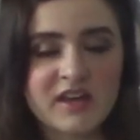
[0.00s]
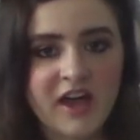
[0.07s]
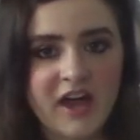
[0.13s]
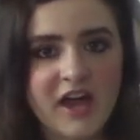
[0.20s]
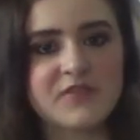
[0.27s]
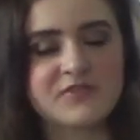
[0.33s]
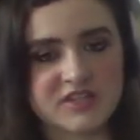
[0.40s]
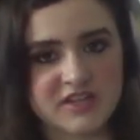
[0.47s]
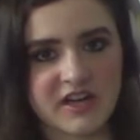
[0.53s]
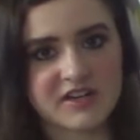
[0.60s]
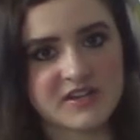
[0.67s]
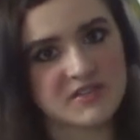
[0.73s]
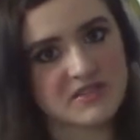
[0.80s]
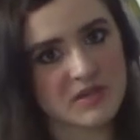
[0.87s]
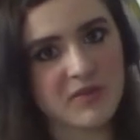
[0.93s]
have to kind
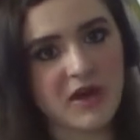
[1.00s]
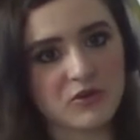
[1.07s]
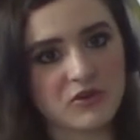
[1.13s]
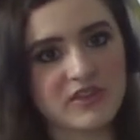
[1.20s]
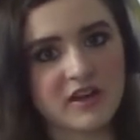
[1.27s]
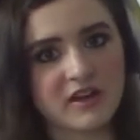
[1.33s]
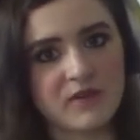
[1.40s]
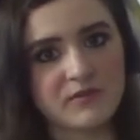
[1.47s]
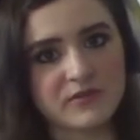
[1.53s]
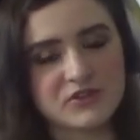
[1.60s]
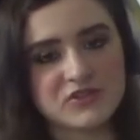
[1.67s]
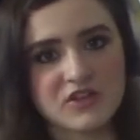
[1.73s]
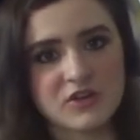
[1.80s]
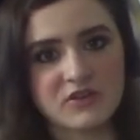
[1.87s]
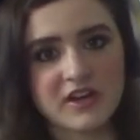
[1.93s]
of step out of that
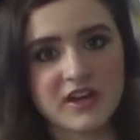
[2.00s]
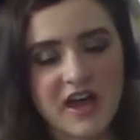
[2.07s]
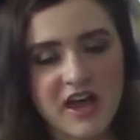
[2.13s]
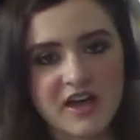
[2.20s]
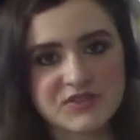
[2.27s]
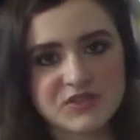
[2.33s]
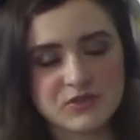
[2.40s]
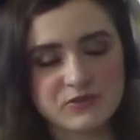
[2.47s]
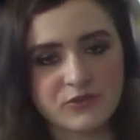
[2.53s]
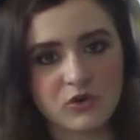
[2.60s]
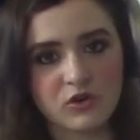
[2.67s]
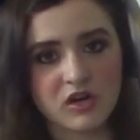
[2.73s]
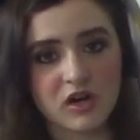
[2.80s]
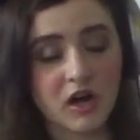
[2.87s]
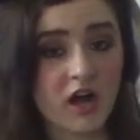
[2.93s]
comfort zone and ask
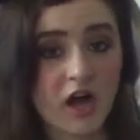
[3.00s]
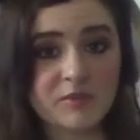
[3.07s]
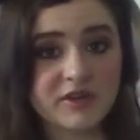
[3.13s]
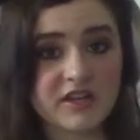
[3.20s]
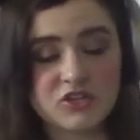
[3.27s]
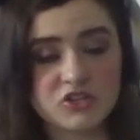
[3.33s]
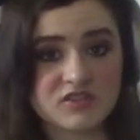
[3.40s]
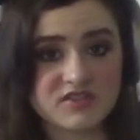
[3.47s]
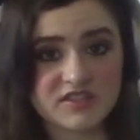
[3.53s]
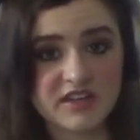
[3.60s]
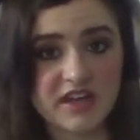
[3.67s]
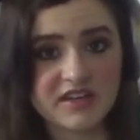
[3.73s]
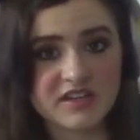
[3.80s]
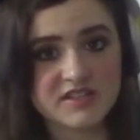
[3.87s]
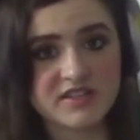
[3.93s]
for accommodations in
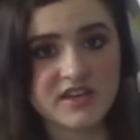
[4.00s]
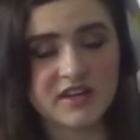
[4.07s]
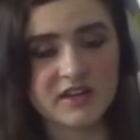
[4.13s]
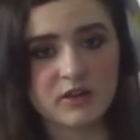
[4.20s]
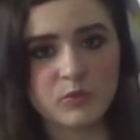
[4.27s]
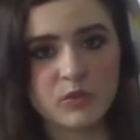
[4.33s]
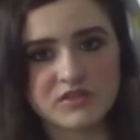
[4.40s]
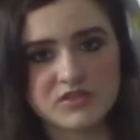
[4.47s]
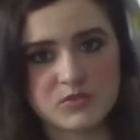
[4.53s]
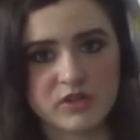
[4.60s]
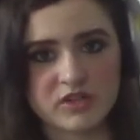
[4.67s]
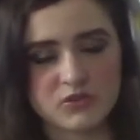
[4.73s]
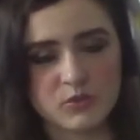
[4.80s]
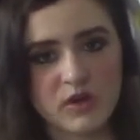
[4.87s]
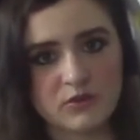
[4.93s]
any setting? What's
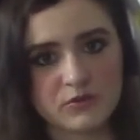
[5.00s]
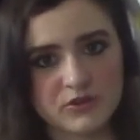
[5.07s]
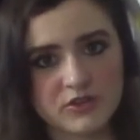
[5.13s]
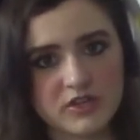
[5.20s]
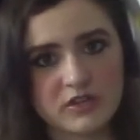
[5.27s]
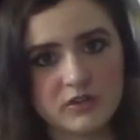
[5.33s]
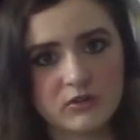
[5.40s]
worked well for you?